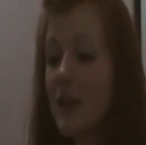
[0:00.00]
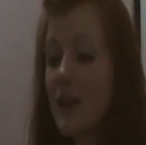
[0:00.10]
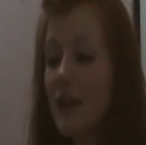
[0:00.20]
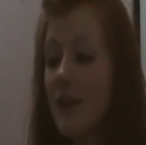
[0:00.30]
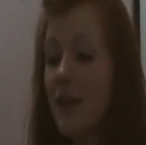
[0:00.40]

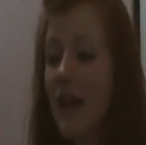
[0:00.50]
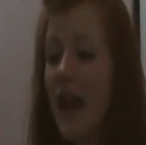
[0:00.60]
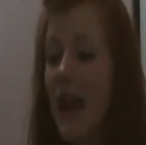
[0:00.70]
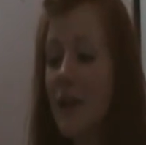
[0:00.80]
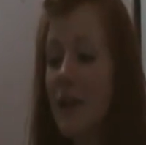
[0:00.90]
Good evening
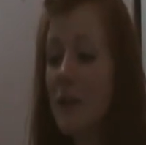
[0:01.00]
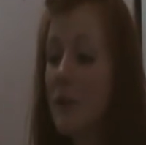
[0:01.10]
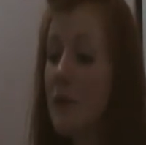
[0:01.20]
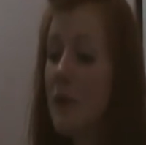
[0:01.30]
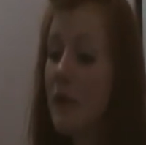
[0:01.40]
Hannah
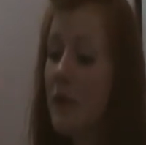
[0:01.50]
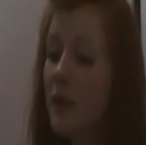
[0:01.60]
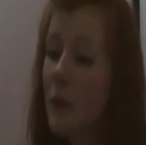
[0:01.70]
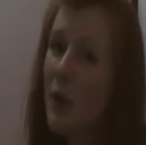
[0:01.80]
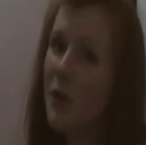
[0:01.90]
mm,
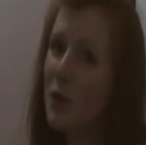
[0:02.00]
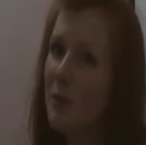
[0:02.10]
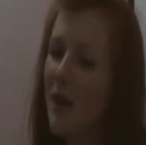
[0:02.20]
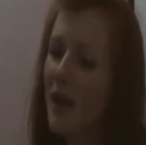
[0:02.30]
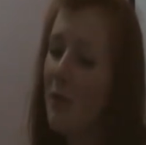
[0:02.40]

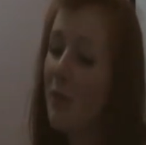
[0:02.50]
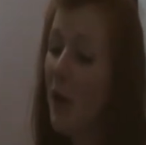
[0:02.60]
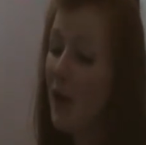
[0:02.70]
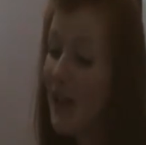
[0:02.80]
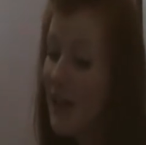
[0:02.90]
question mark
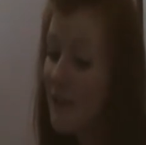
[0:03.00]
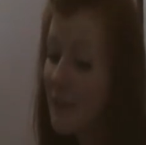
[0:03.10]
Polly.